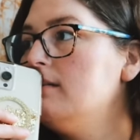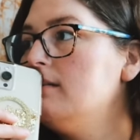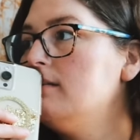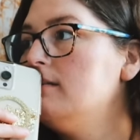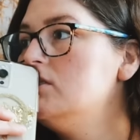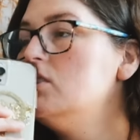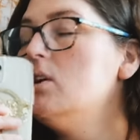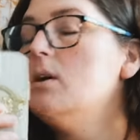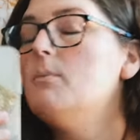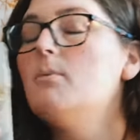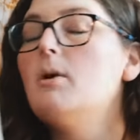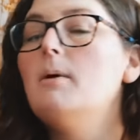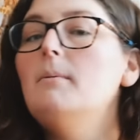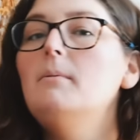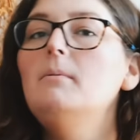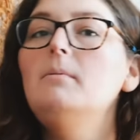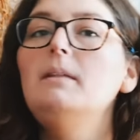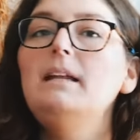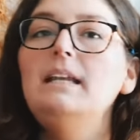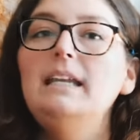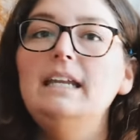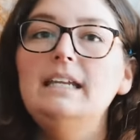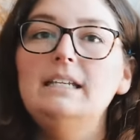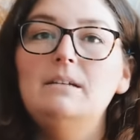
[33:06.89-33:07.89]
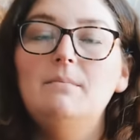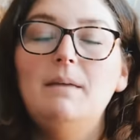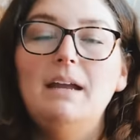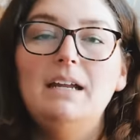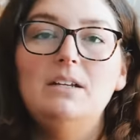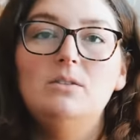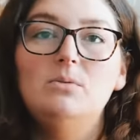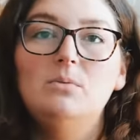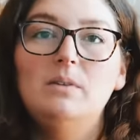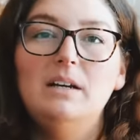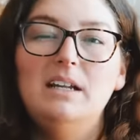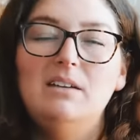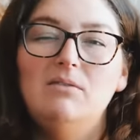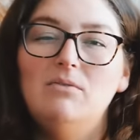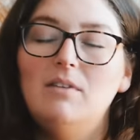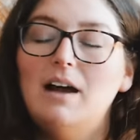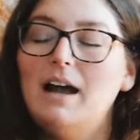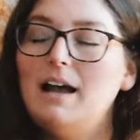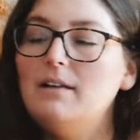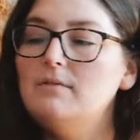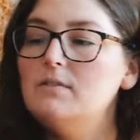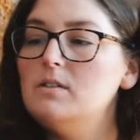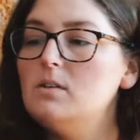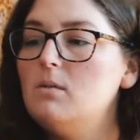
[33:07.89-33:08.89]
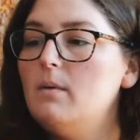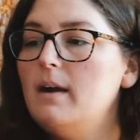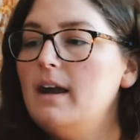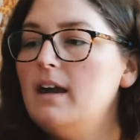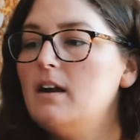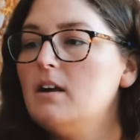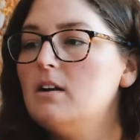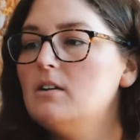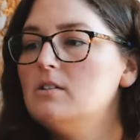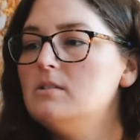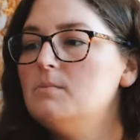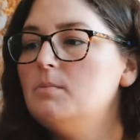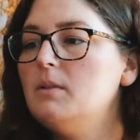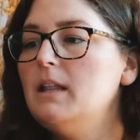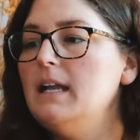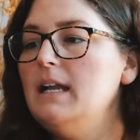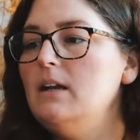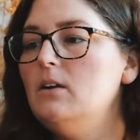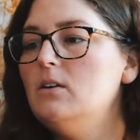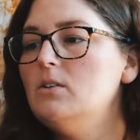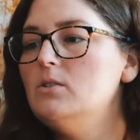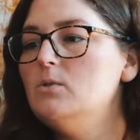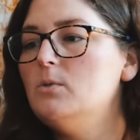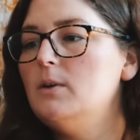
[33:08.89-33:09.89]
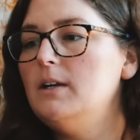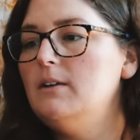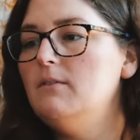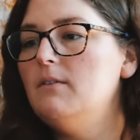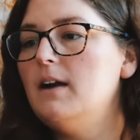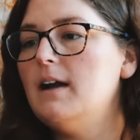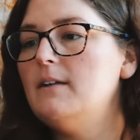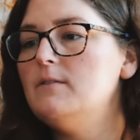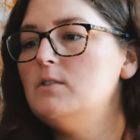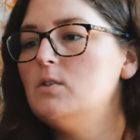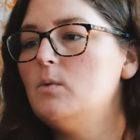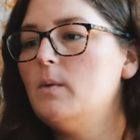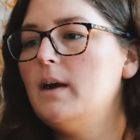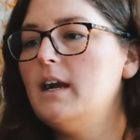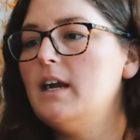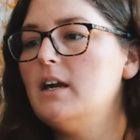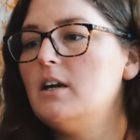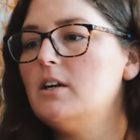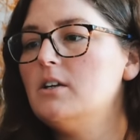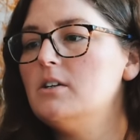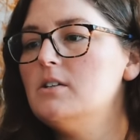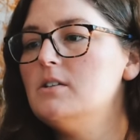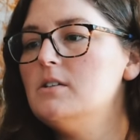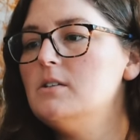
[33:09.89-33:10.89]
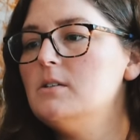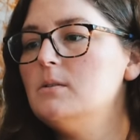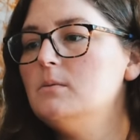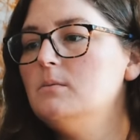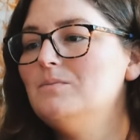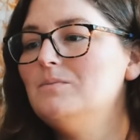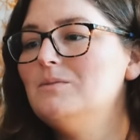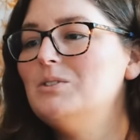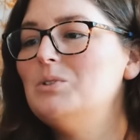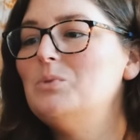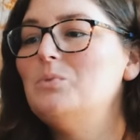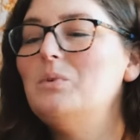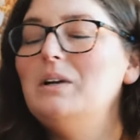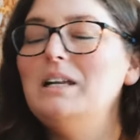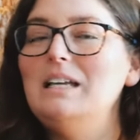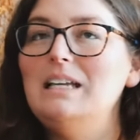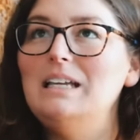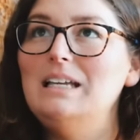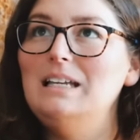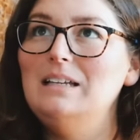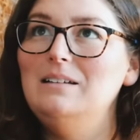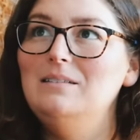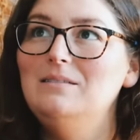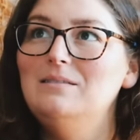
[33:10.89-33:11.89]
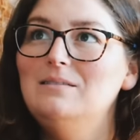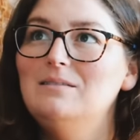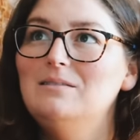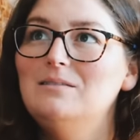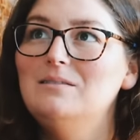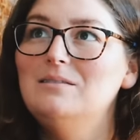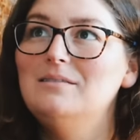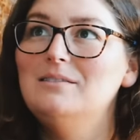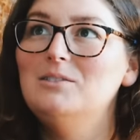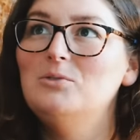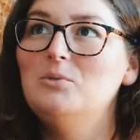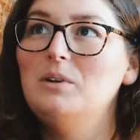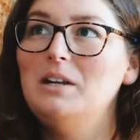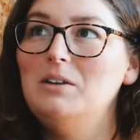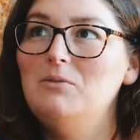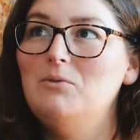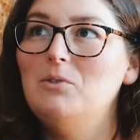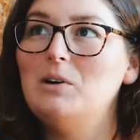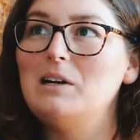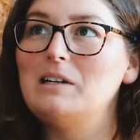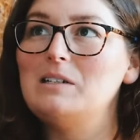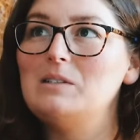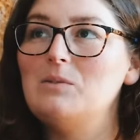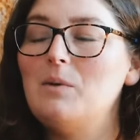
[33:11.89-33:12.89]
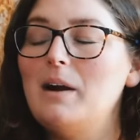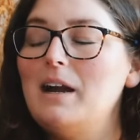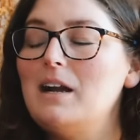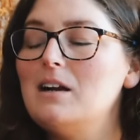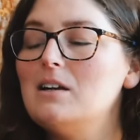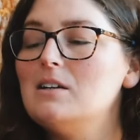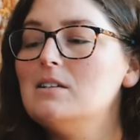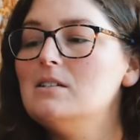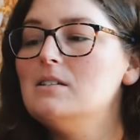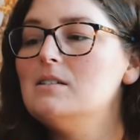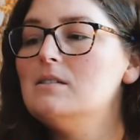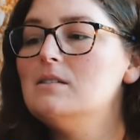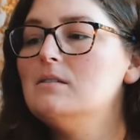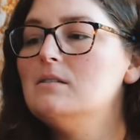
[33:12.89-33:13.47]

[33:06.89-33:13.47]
So I probably need to make 25 squares, plain on 25 squares, 20, 24 squares,